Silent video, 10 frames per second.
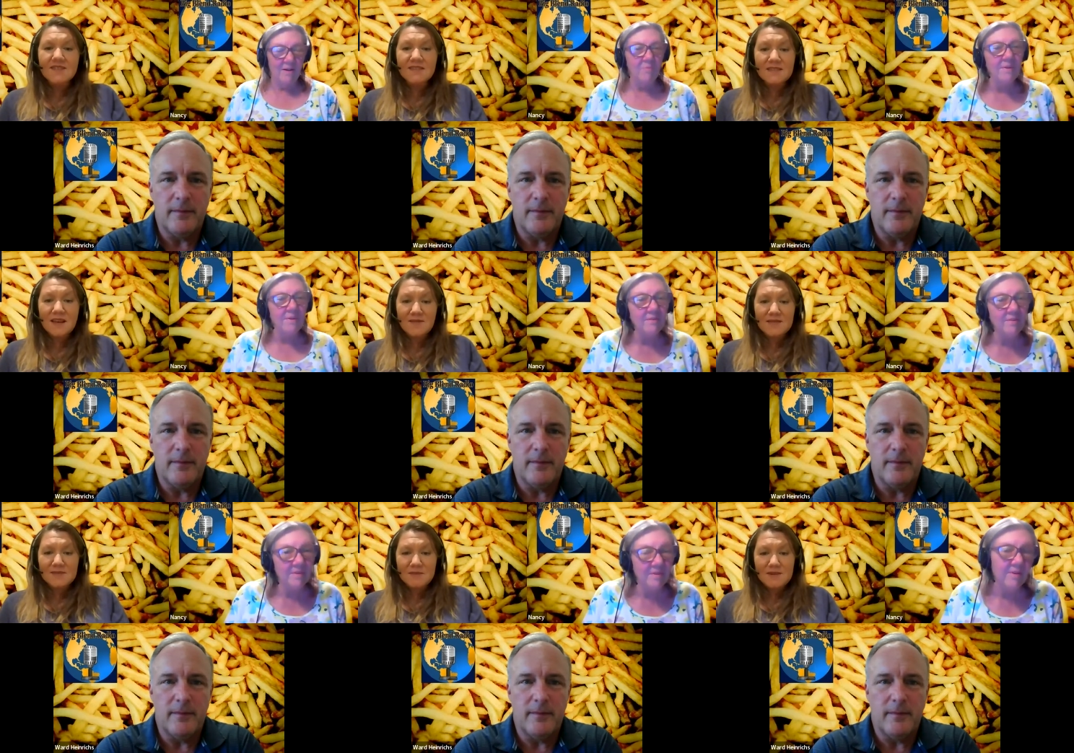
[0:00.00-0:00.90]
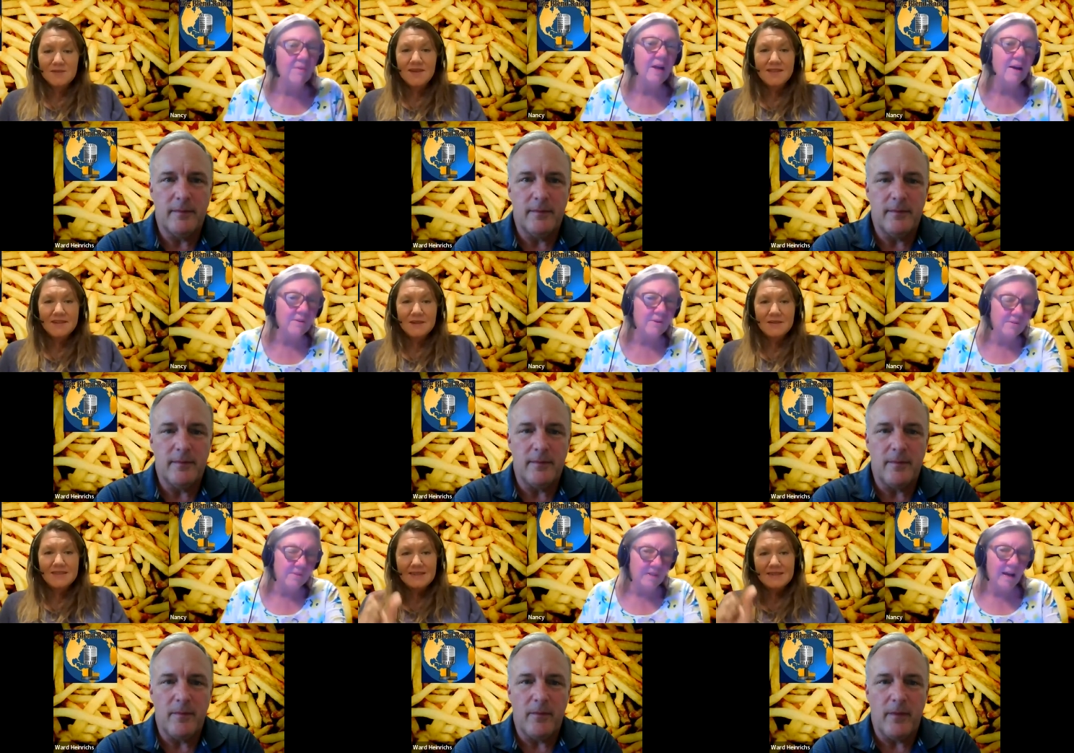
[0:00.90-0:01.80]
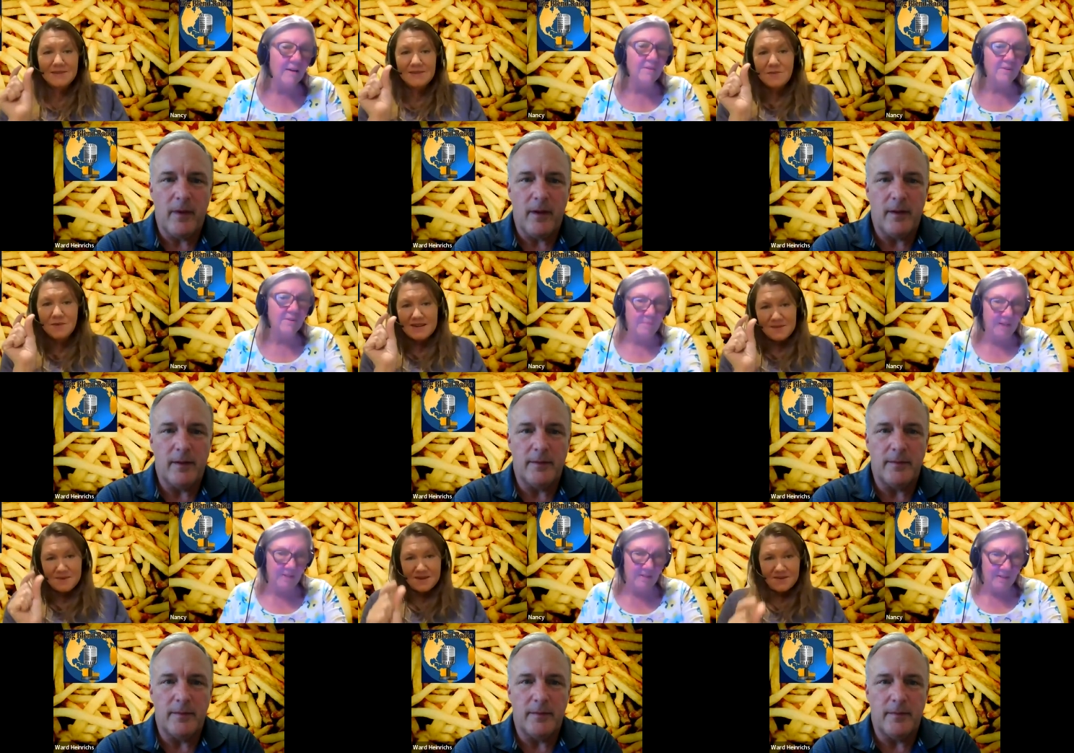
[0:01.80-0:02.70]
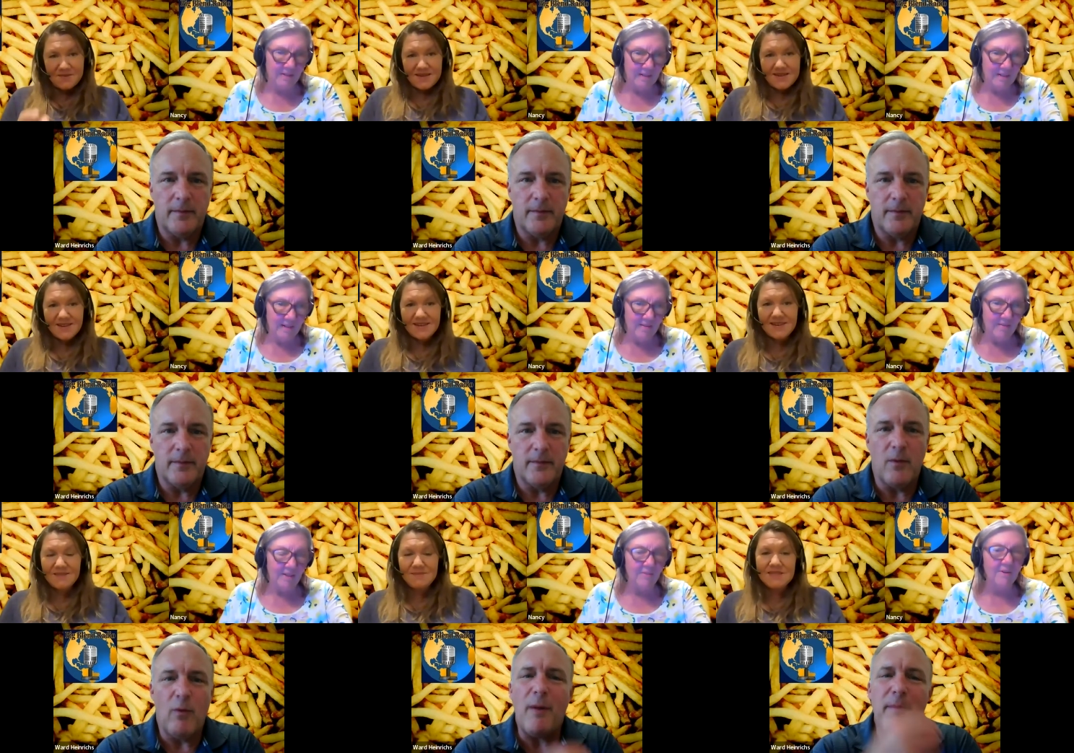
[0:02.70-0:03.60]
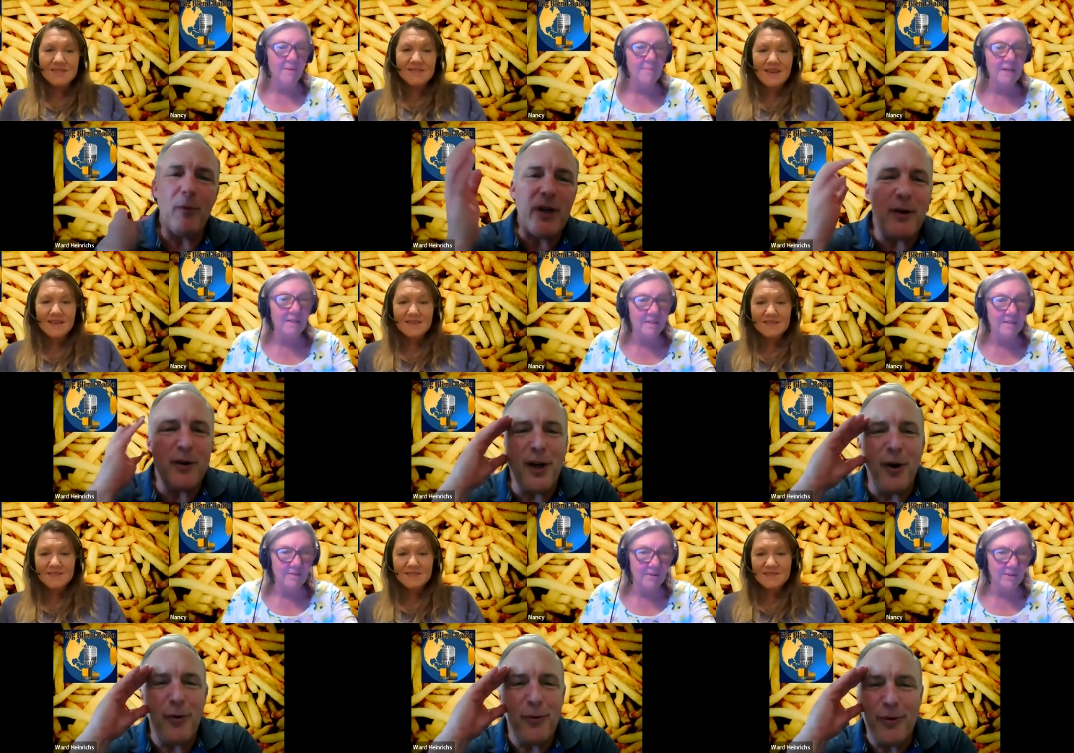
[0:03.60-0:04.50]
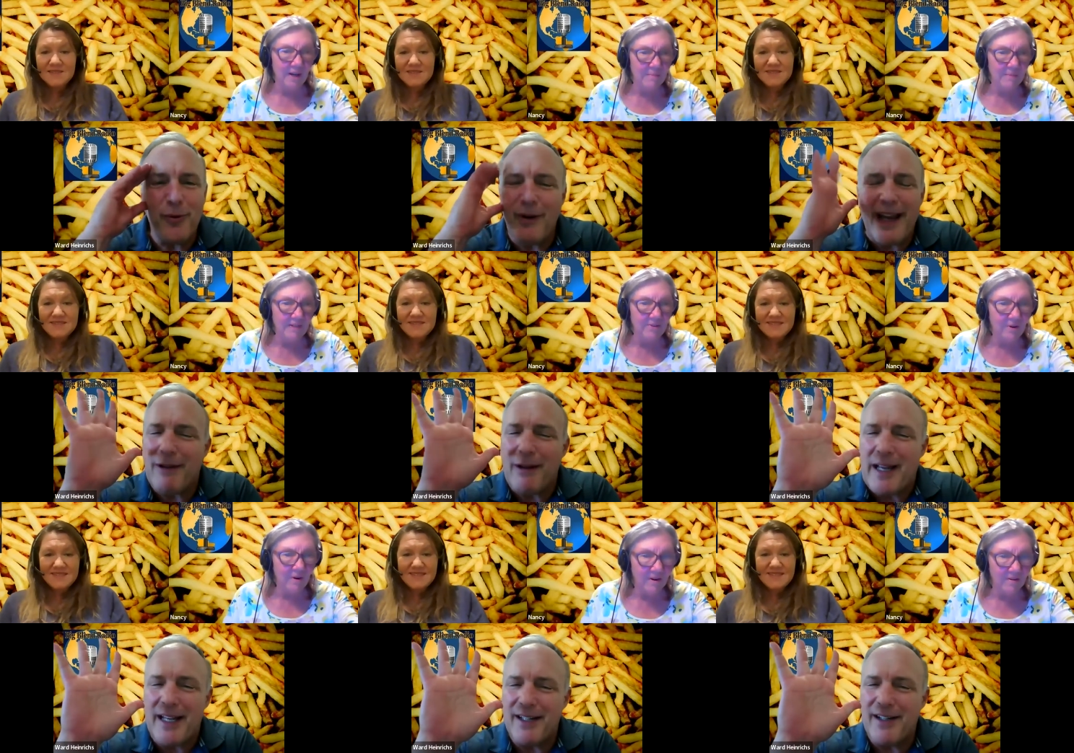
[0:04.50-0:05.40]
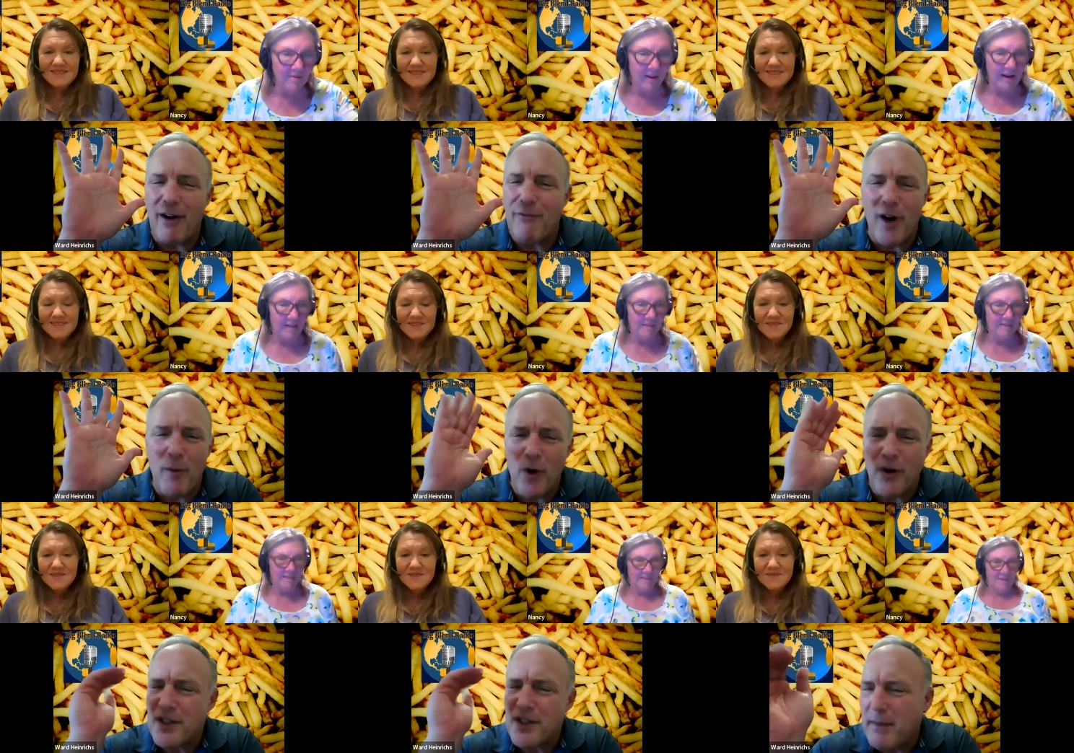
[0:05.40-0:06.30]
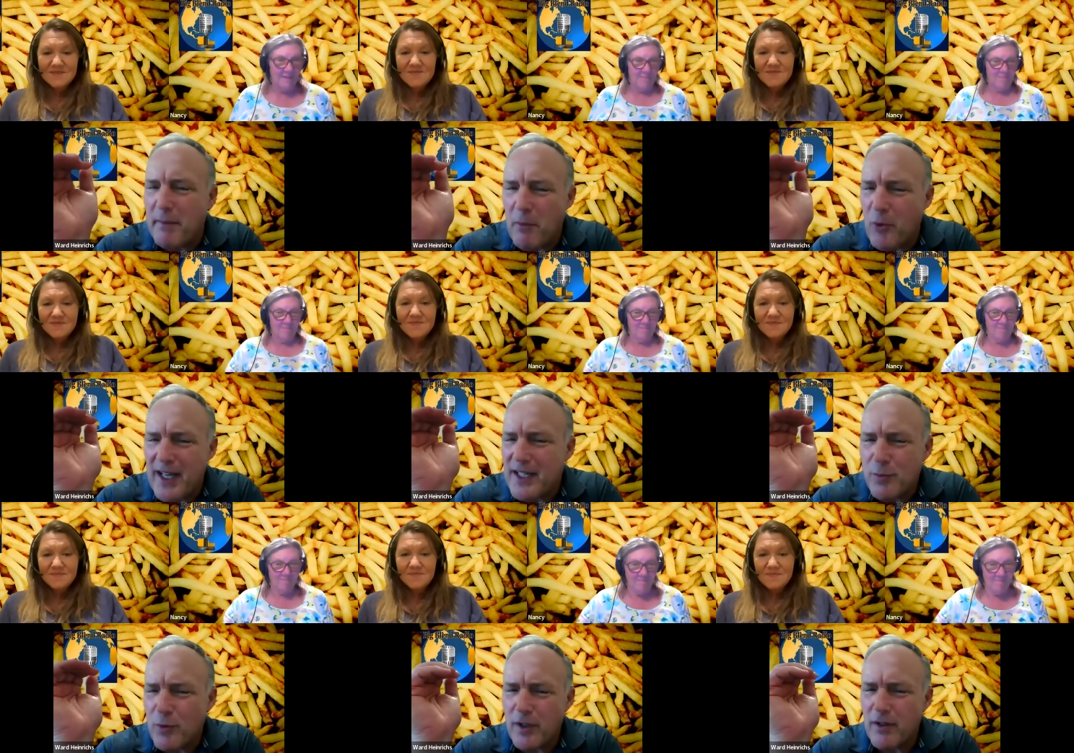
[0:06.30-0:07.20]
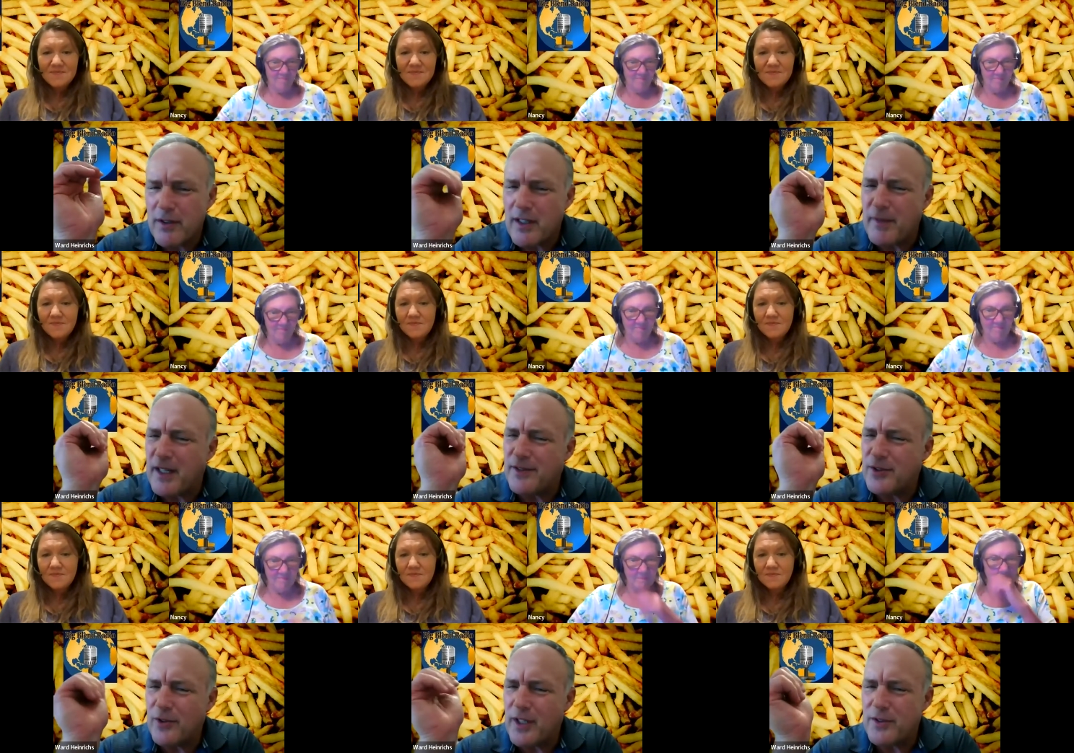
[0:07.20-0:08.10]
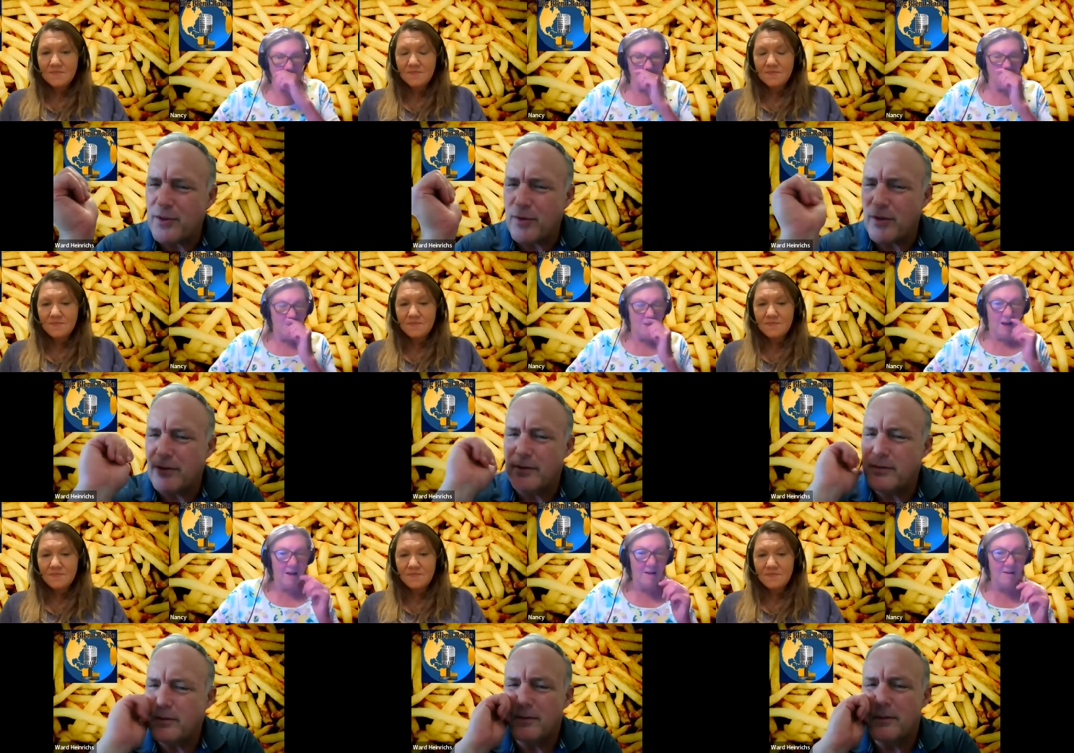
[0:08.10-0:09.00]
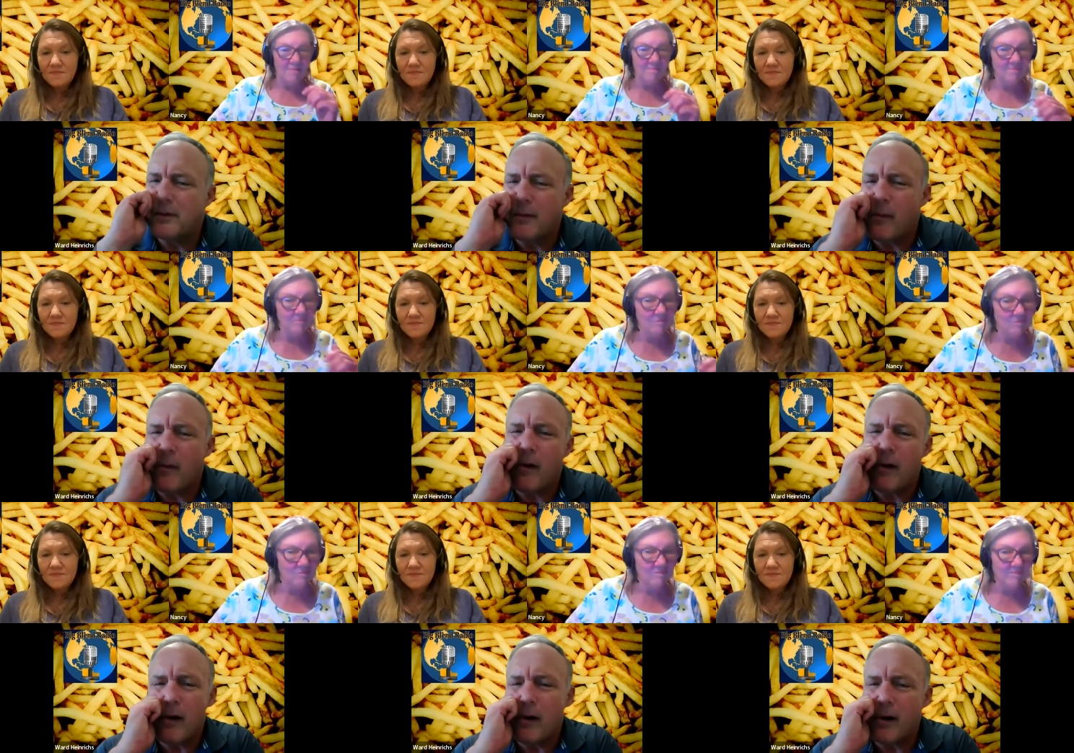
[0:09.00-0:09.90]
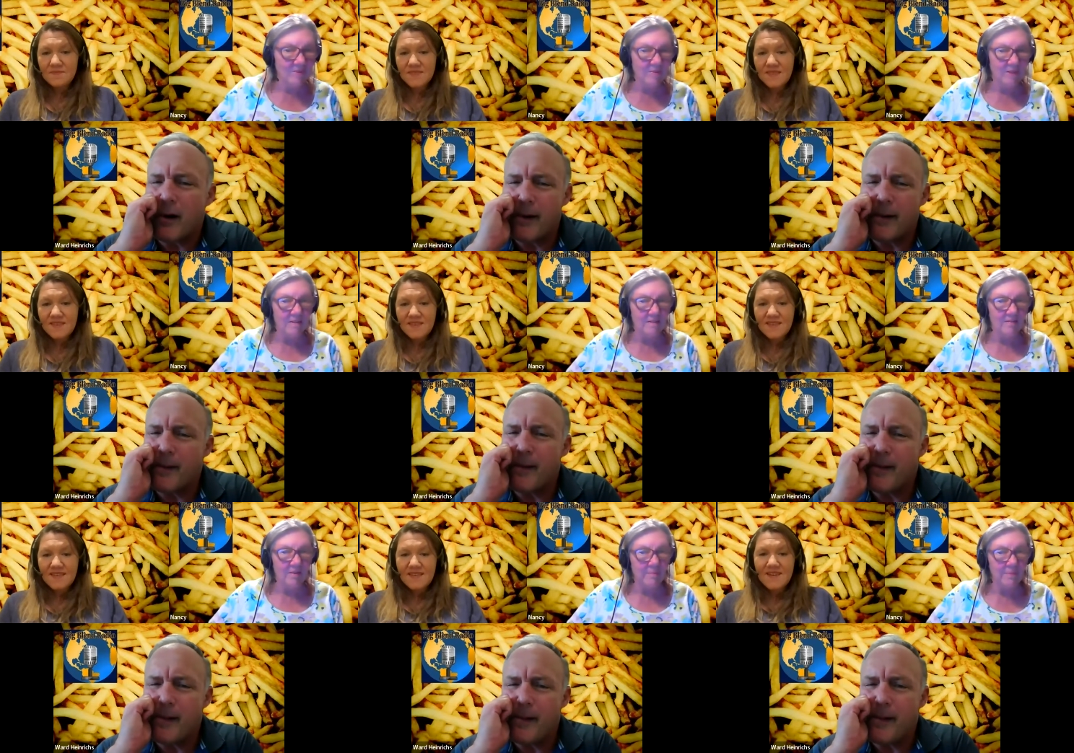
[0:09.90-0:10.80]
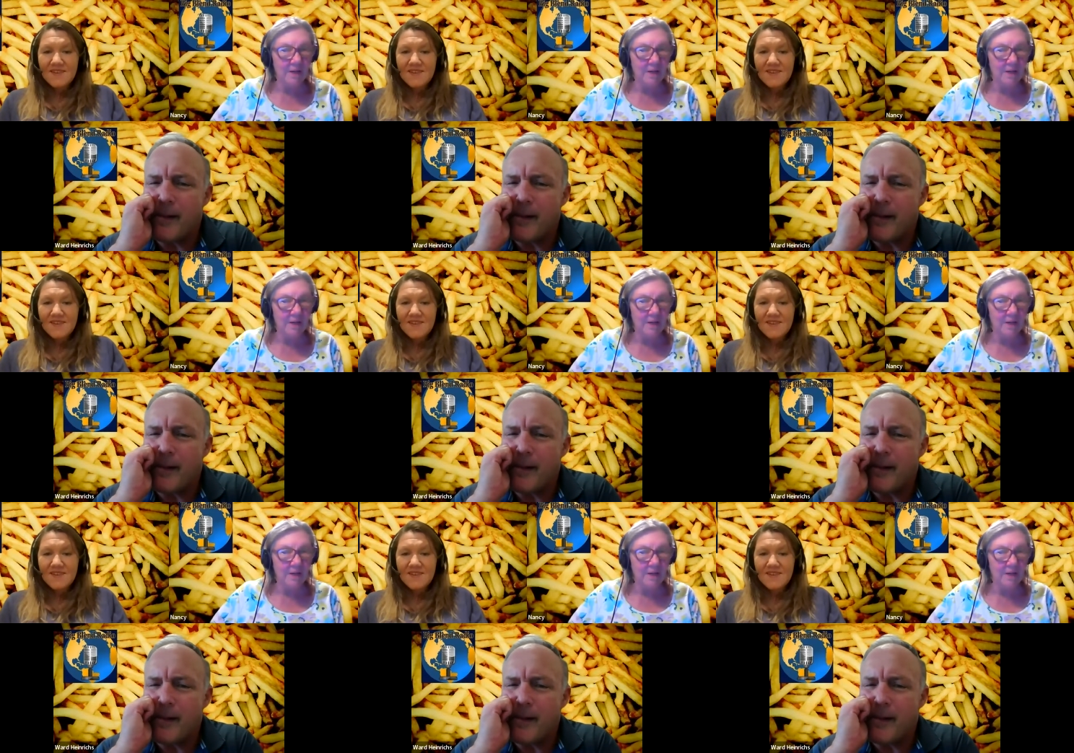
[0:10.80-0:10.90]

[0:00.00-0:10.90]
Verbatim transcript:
Speaker 1: because well, I've just been so doing a little teeny weeny bit of it. Well, but we don't know. Wait, wait, wait. Are
Speaker 2: farm workers minimum wage workers? I'm not sure that's true.
Speaker 1: Um, in some